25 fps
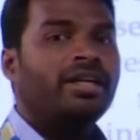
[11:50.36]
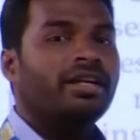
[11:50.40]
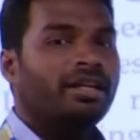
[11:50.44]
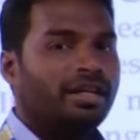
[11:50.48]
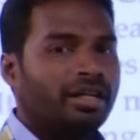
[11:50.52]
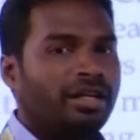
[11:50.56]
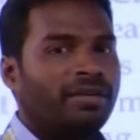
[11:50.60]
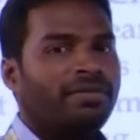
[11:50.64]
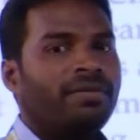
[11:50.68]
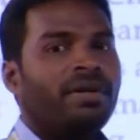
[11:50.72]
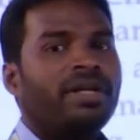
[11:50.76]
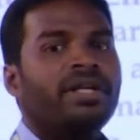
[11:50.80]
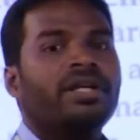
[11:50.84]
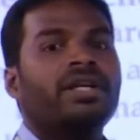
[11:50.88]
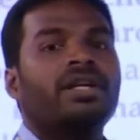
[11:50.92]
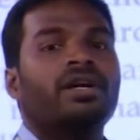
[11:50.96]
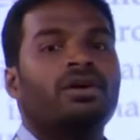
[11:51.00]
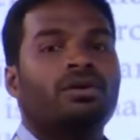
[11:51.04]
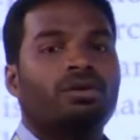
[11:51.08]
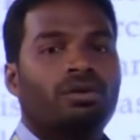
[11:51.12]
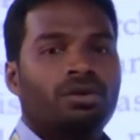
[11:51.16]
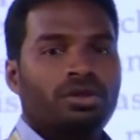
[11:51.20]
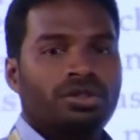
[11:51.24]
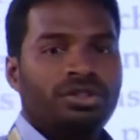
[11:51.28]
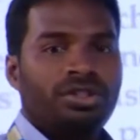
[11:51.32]
given in a
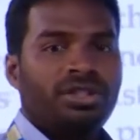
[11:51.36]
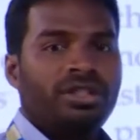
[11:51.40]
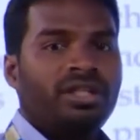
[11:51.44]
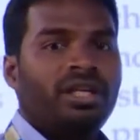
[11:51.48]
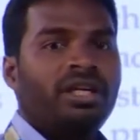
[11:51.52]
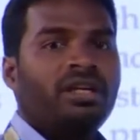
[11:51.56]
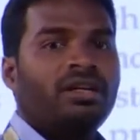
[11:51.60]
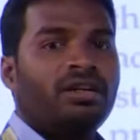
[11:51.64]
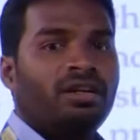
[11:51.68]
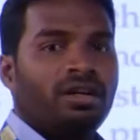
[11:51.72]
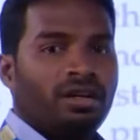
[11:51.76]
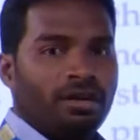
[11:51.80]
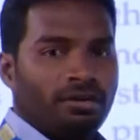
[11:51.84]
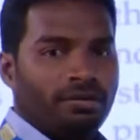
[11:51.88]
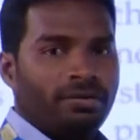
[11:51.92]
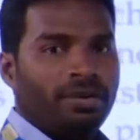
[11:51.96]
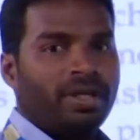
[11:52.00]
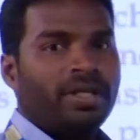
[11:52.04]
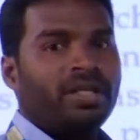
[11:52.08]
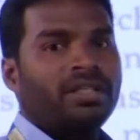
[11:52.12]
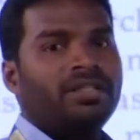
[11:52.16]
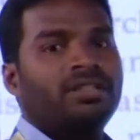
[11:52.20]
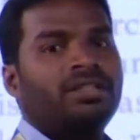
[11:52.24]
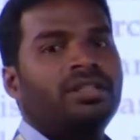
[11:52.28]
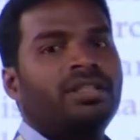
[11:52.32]
questionnaire for
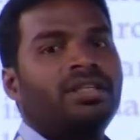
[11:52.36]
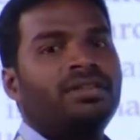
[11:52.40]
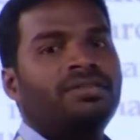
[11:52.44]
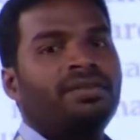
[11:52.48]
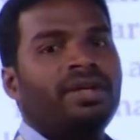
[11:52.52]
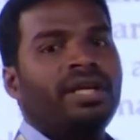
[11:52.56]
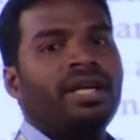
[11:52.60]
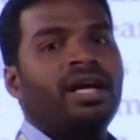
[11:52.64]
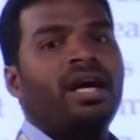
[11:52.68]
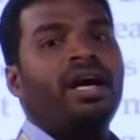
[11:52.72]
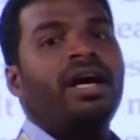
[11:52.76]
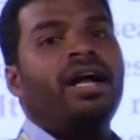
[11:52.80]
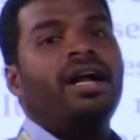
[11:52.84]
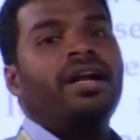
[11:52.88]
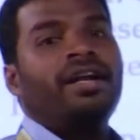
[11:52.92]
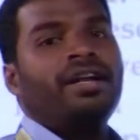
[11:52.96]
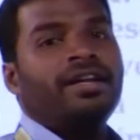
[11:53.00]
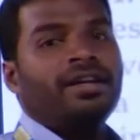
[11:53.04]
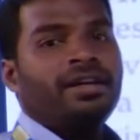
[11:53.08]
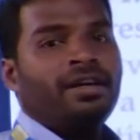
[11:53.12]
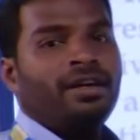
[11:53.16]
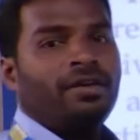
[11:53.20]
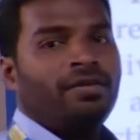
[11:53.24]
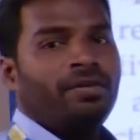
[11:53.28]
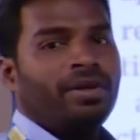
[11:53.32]
a survey and
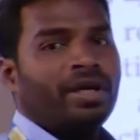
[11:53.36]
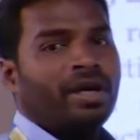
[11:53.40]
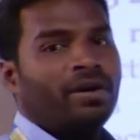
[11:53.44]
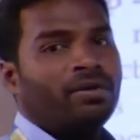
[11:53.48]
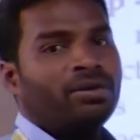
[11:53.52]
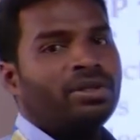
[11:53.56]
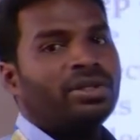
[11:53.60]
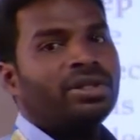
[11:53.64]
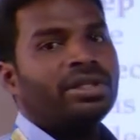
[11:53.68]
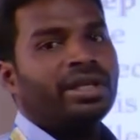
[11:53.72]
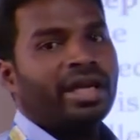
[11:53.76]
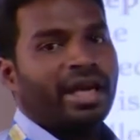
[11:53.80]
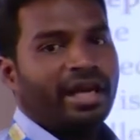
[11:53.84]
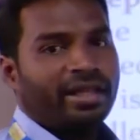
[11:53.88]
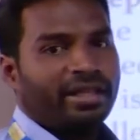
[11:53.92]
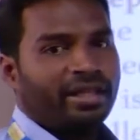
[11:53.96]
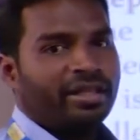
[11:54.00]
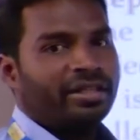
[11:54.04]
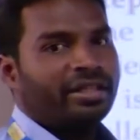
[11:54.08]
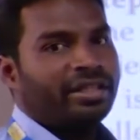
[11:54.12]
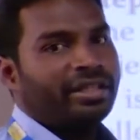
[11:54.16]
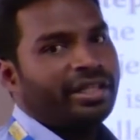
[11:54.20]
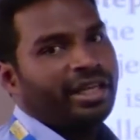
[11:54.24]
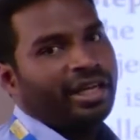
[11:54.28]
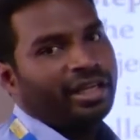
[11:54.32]
we have to gather
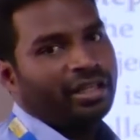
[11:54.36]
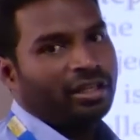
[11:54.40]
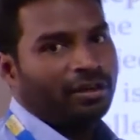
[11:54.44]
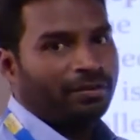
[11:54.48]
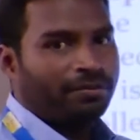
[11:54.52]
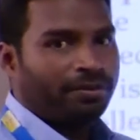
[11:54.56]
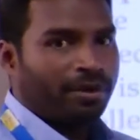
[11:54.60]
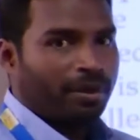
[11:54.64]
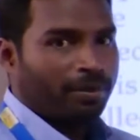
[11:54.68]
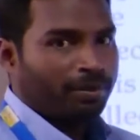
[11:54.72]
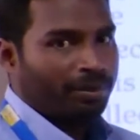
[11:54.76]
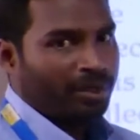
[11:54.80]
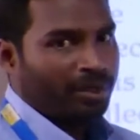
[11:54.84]
the data from